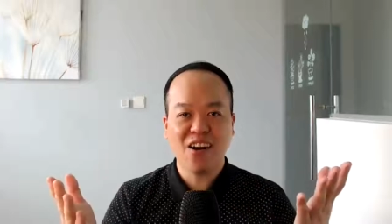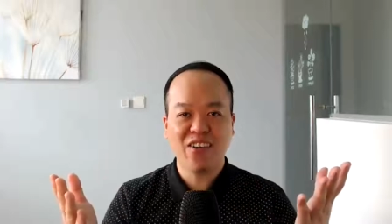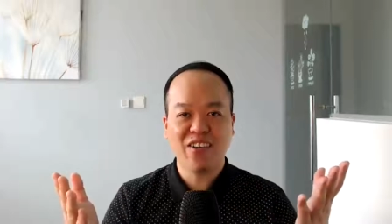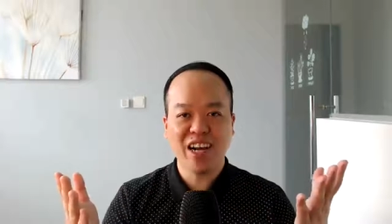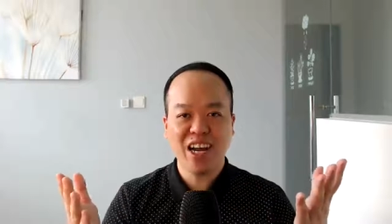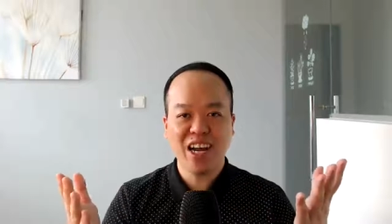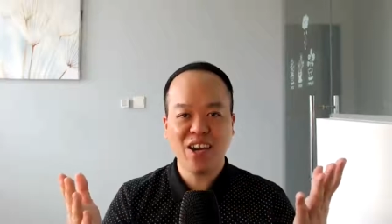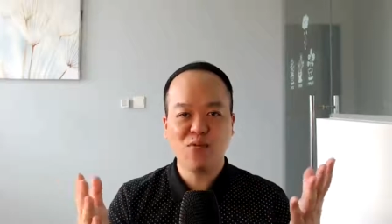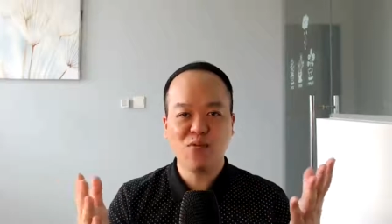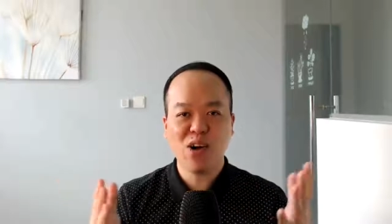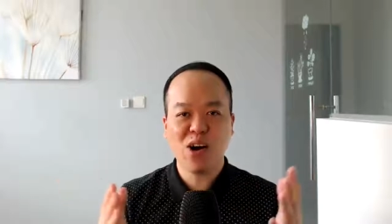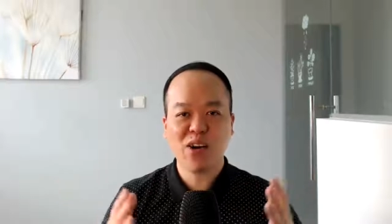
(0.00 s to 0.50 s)
All
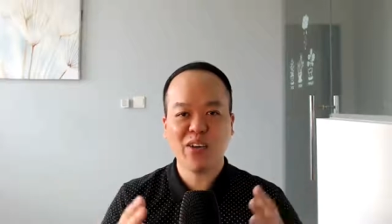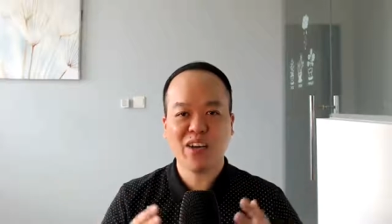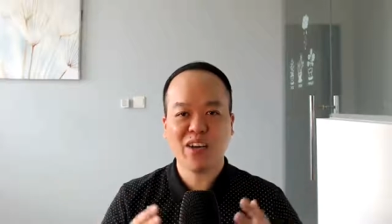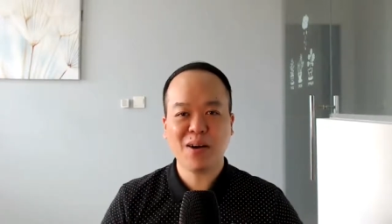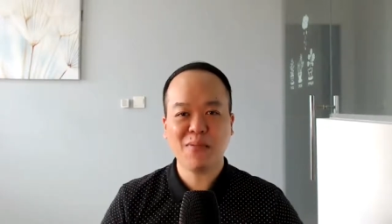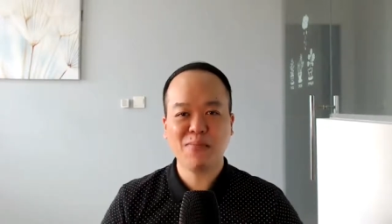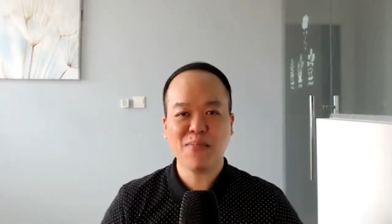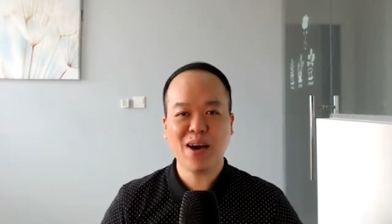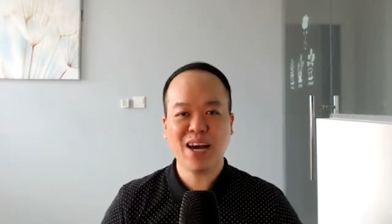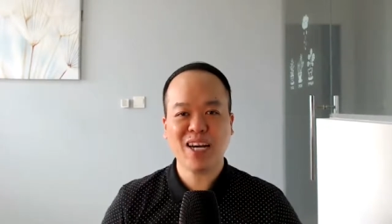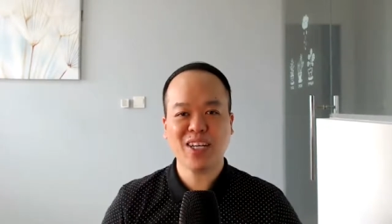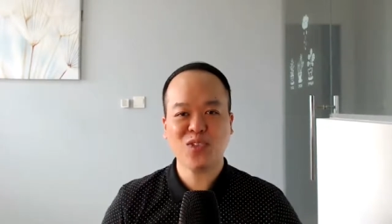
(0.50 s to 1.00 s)
right,
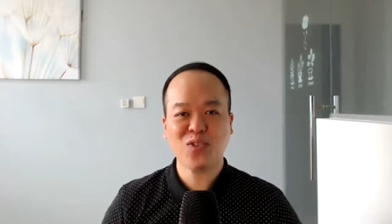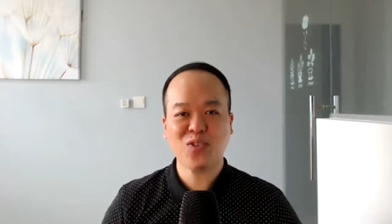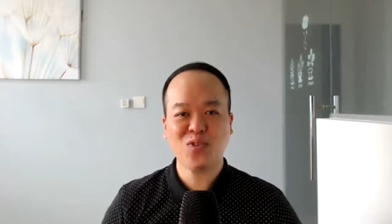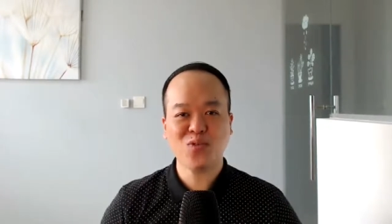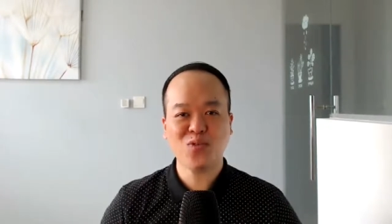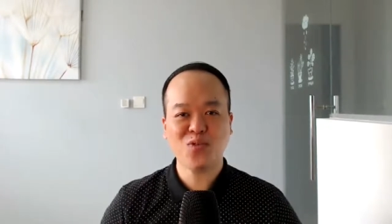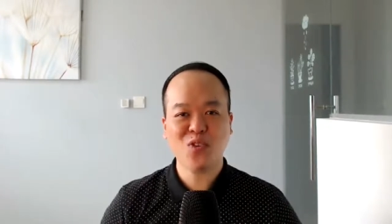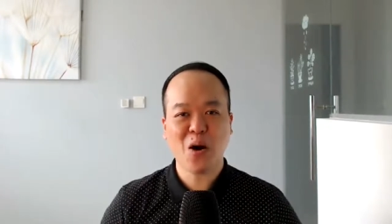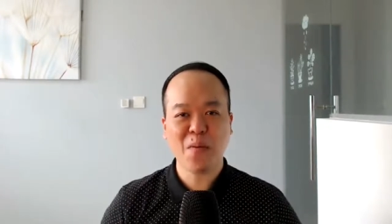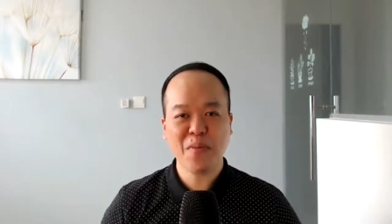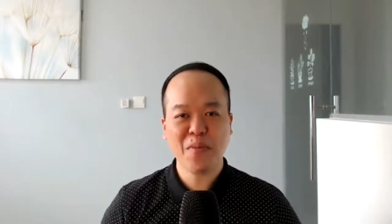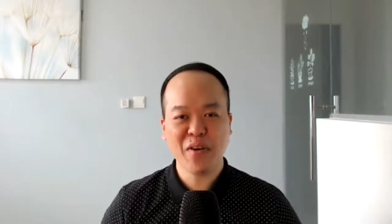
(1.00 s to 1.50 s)
welcome back
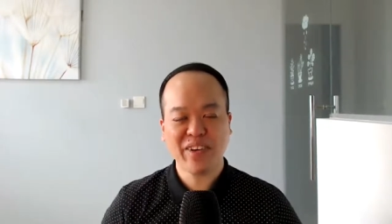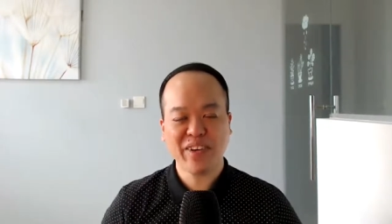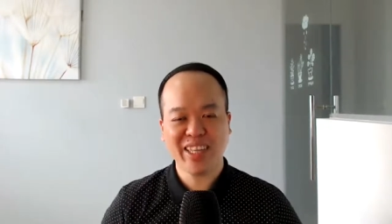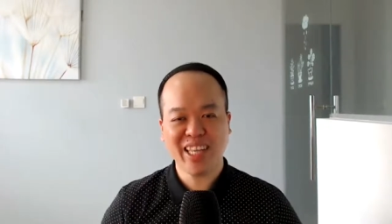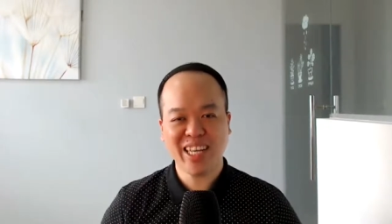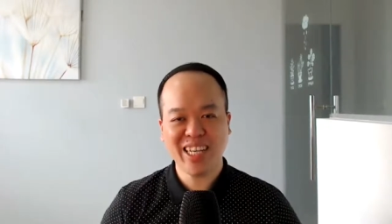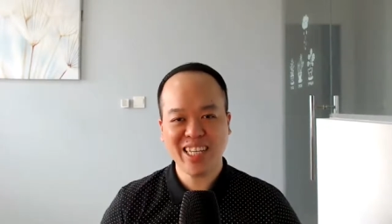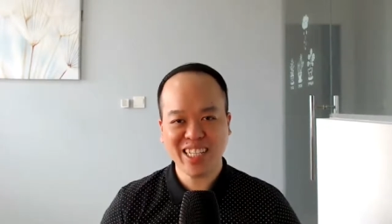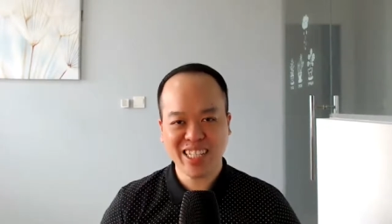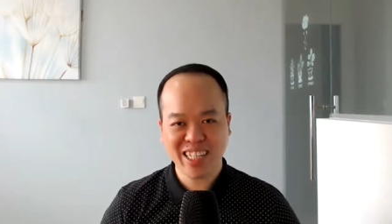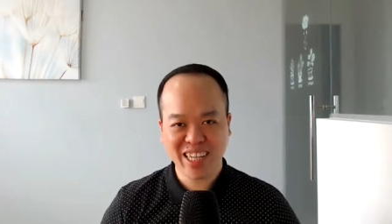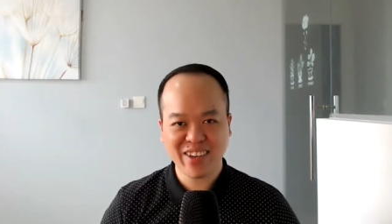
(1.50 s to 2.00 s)
to
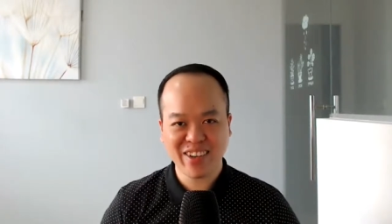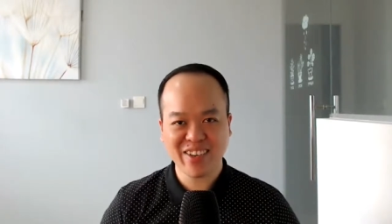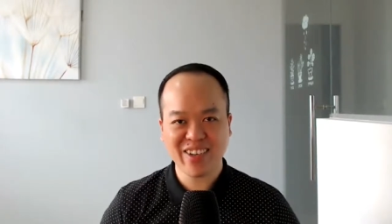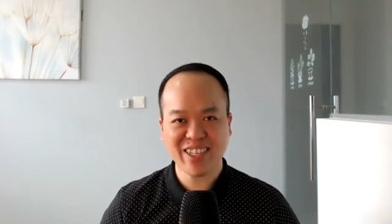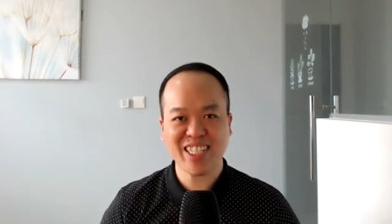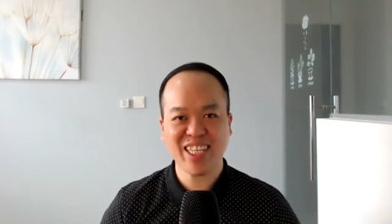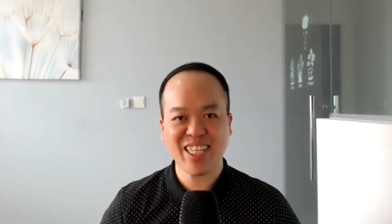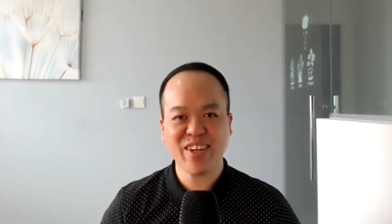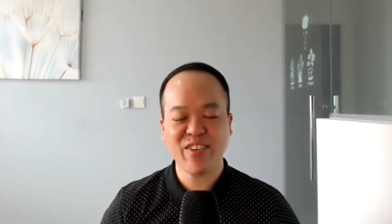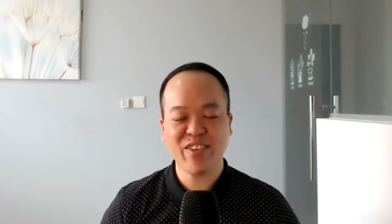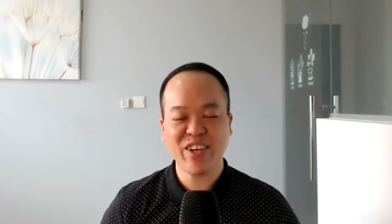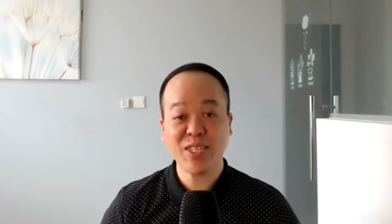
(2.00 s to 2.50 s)
Copywriting Secret
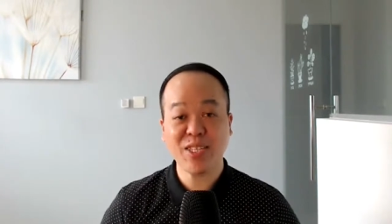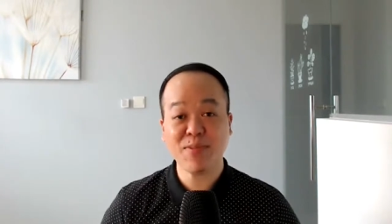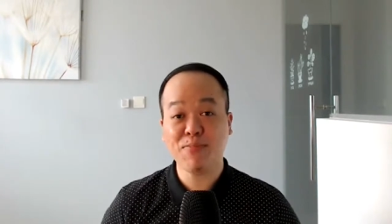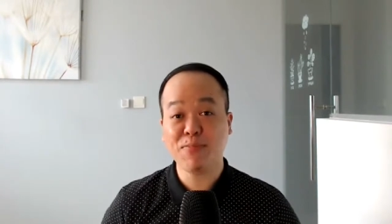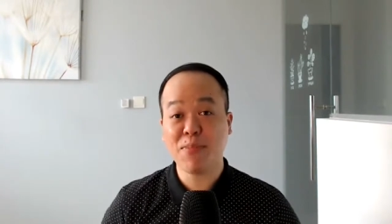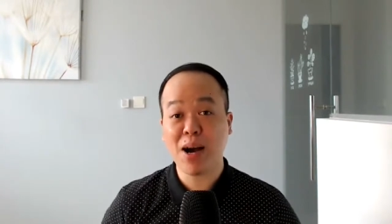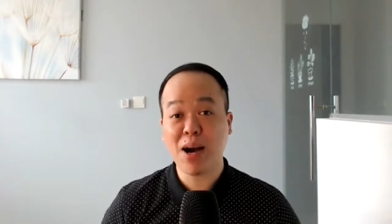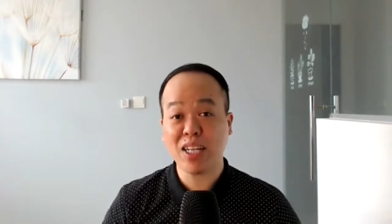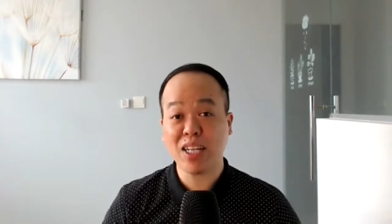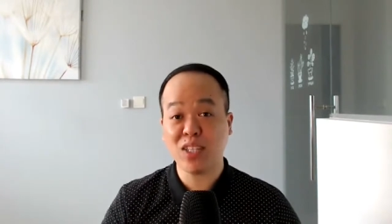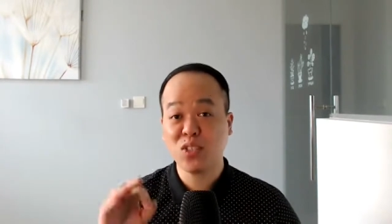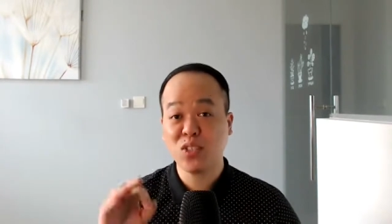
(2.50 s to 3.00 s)
Series
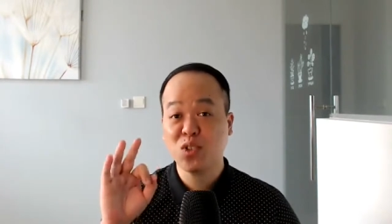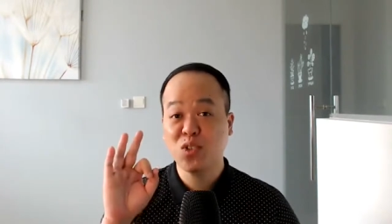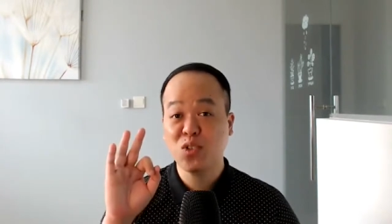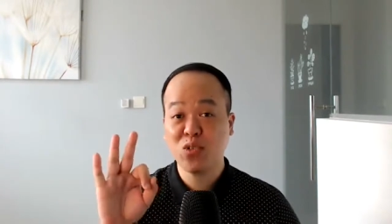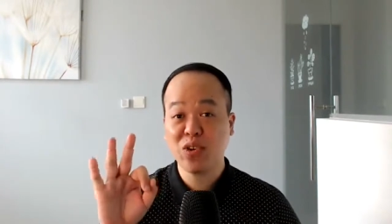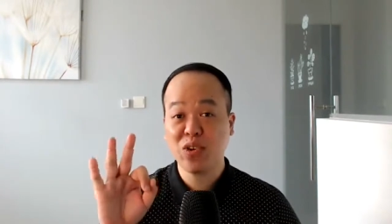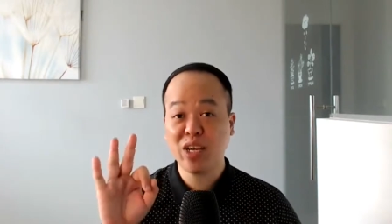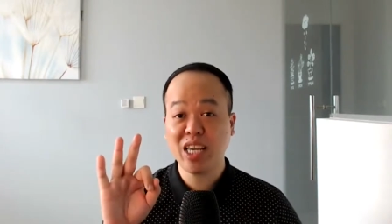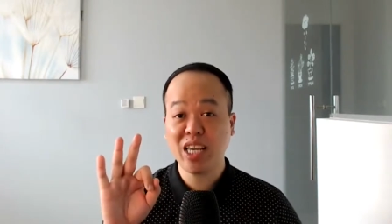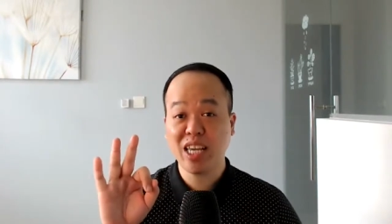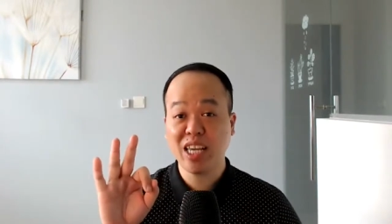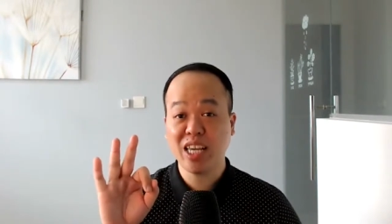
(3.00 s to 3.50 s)
Part
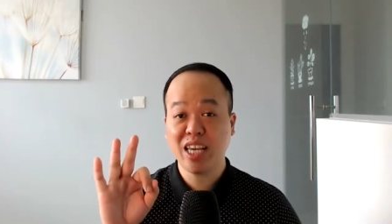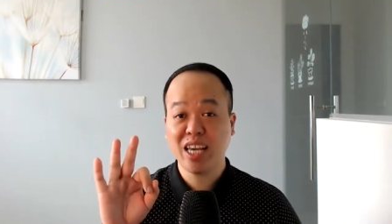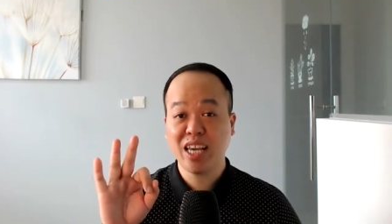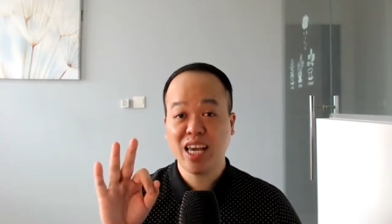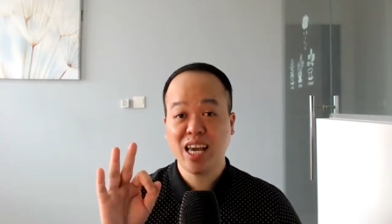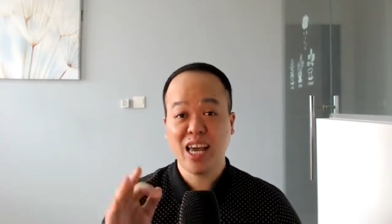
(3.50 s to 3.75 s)
3.